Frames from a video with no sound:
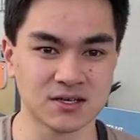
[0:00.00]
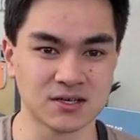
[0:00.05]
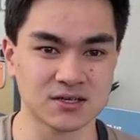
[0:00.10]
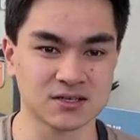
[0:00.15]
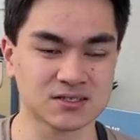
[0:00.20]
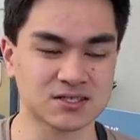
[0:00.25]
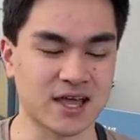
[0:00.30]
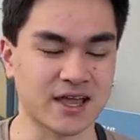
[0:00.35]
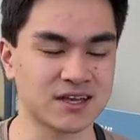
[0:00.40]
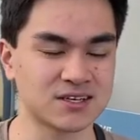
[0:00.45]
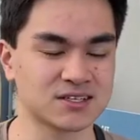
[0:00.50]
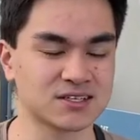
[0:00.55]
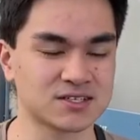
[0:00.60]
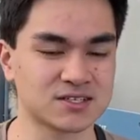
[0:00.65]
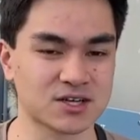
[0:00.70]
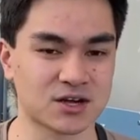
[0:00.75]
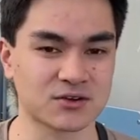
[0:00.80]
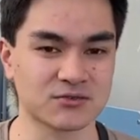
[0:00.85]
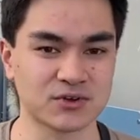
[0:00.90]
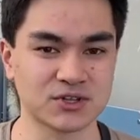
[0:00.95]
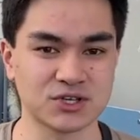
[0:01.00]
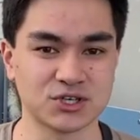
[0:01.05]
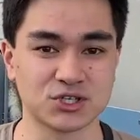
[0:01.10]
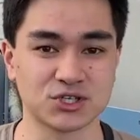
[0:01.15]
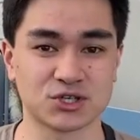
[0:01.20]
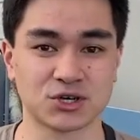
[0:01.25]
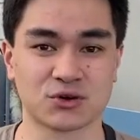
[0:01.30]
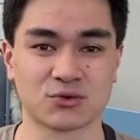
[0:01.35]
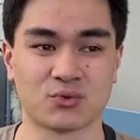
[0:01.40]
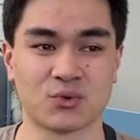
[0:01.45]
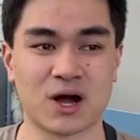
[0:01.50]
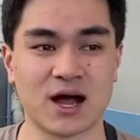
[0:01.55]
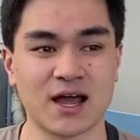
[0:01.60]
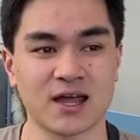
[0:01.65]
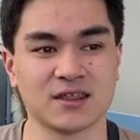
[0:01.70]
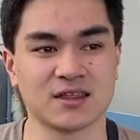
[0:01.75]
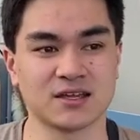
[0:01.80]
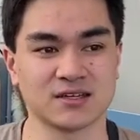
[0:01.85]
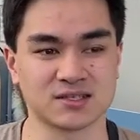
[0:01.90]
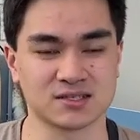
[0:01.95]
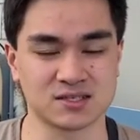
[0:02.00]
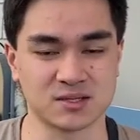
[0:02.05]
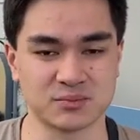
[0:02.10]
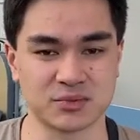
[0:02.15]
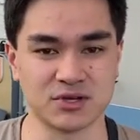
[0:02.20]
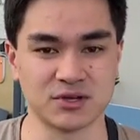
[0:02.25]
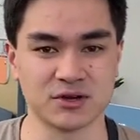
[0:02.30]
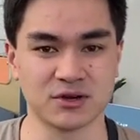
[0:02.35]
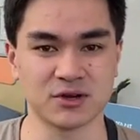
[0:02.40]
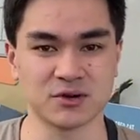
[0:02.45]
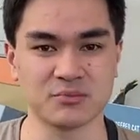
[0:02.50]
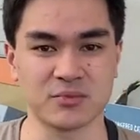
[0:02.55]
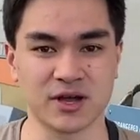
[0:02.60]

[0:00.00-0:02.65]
Scientists aren't really sure why they disappeared,